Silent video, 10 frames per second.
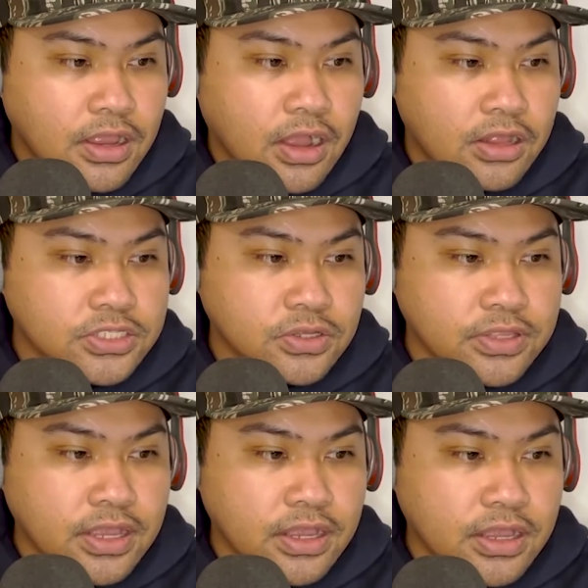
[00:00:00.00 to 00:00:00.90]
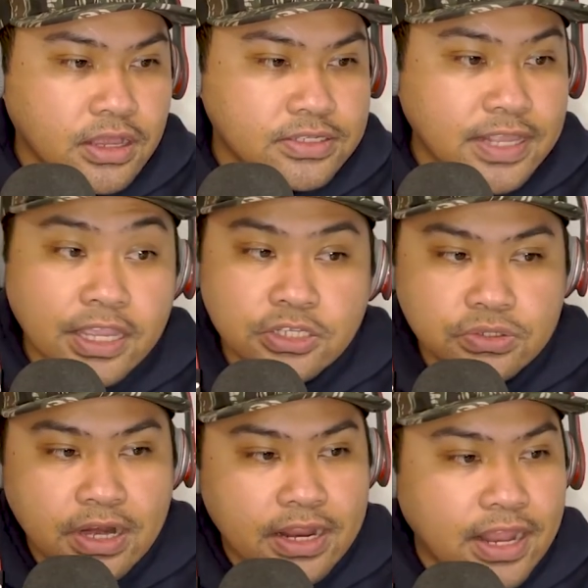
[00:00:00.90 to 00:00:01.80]
Also, the second shoe
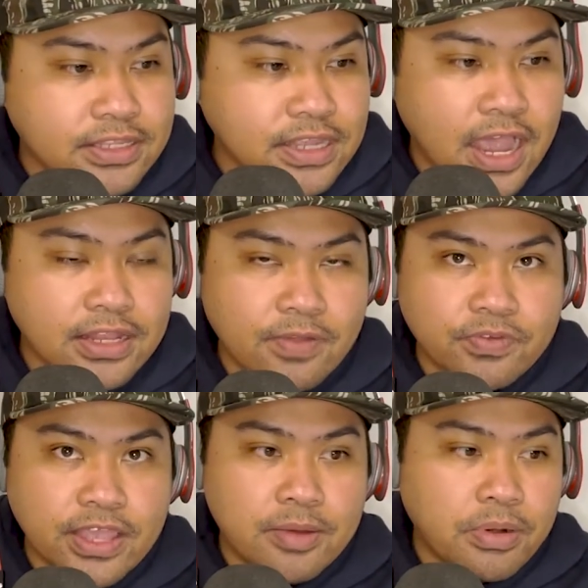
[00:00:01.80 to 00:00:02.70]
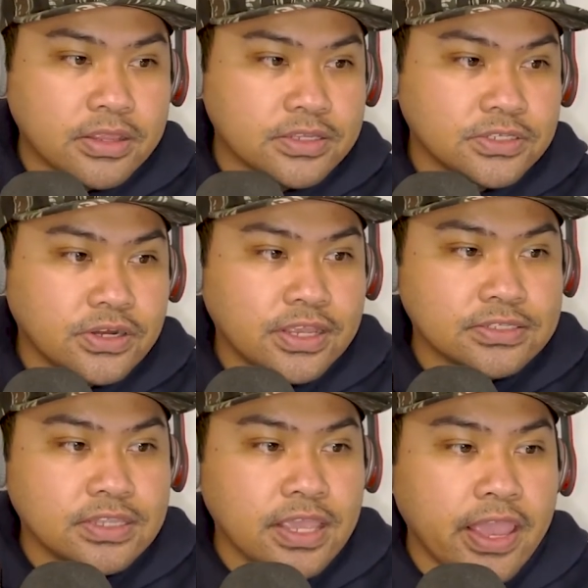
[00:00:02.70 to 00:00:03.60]
that I'd like to highlight for the end part of this year
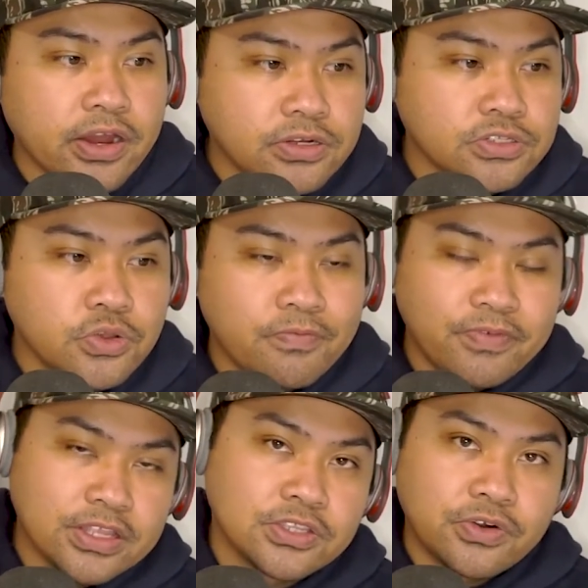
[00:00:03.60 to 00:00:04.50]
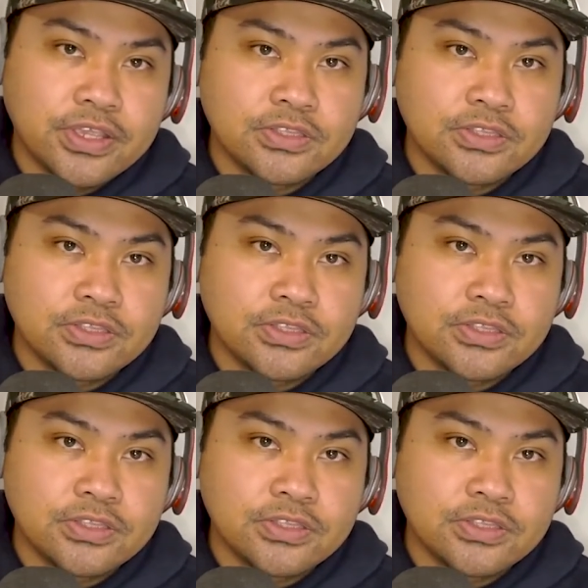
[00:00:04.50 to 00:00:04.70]
is the Air Zoom Victory